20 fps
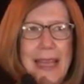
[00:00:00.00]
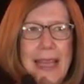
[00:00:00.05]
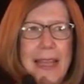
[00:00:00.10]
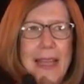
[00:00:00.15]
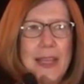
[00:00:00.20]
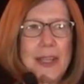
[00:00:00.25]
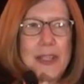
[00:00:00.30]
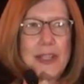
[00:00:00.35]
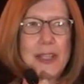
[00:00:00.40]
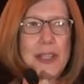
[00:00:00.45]

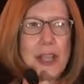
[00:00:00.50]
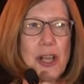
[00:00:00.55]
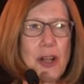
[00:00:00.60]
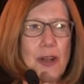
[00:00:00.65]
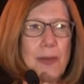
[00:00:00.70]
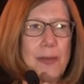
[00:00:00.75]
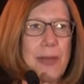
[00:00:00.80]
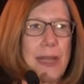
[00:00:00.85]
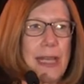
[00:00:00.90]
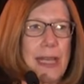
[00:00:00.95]
and there's
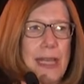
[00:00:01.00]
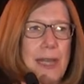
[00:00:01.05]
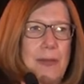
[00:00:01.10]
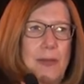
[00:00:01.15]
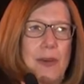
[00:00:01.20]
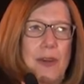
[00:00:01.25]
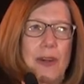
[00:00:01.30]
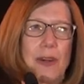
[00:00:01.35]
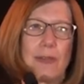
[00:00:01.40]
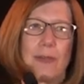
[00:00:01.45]
so many
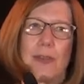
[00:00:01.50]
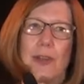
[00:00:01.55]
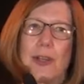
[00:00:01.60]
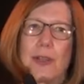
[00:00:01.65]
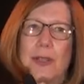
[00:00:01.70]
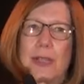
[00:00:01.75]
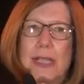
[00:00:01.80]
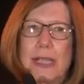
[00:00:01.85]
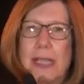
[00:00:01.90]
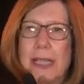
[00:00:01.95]
more
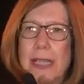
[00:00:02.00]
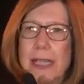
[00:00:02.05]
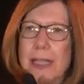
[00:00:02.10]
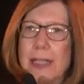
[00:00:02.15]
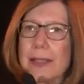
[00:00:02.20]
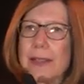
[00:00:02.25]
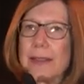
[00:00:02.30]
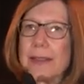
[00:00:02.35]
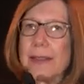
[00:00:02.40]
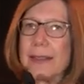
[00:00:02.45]
folks
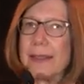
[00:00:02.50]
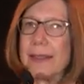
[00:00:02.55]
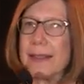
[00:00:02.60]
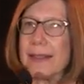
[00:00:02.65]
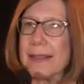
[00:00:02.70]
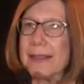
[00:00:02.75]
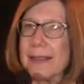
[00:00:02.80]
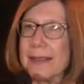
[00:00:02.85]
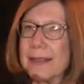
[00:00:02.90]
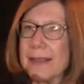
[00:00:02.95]
here
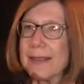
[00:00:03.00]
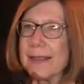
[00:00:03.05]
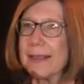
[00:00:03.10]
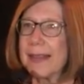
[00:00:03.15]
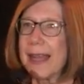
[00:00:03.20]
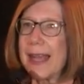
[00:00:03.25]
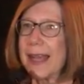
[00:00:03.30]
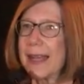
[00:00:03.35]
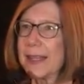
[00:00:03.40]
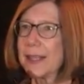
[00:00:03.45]

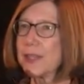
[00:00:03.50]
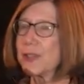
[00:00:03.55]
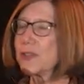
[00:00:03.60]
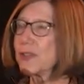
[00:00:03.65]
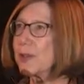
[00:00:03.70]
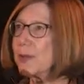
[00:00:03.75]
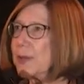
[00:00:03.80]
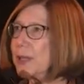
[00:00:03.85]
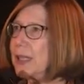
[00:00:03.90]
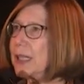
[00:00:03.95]
that
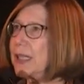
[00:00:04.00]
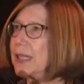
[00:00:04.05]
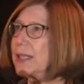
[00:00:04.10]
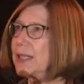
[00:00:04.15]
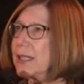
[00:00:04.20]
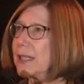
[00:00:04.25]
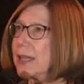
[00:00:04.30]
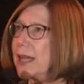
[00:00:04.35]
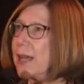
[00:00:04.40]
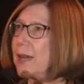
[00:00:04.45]
contributed
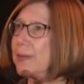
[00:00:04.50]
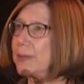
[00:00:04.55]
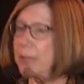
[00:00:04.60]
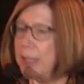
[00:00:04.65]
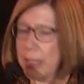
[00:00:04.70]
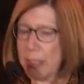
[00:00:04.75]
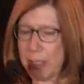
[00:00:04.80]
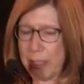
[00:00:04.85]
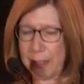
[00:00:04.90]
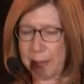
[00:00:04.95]
to that
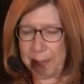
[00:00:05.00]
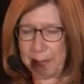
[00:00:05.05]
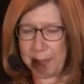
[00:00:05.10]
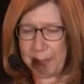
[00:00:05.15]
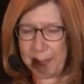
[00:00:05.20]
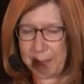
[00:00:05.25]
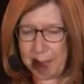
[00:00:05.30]
mission.